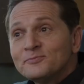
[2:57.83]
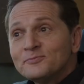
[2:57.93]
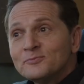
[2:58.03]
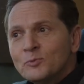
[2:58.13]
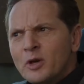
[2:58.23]

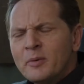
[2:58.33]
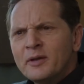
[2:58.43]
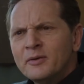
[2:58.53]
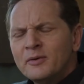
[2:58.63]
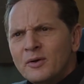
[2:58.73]
What do you mean?
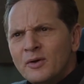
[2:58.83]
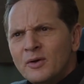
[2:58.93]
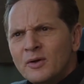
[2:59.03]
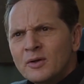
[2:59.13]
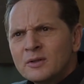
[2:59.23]

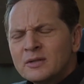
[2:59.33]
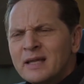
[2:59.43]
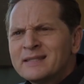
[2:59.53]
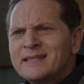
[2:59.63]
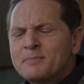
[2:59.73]

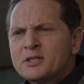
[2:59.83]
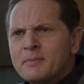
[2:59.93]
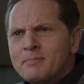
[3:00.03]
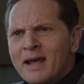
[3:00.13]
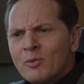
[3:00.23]
Did that dipshit
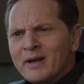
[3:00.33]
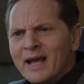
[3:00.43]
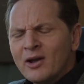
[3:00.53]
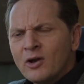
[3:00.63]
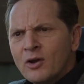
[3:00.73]
mayor renege
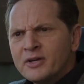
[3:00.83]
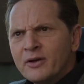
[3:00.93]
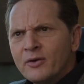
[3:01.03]
on our deal?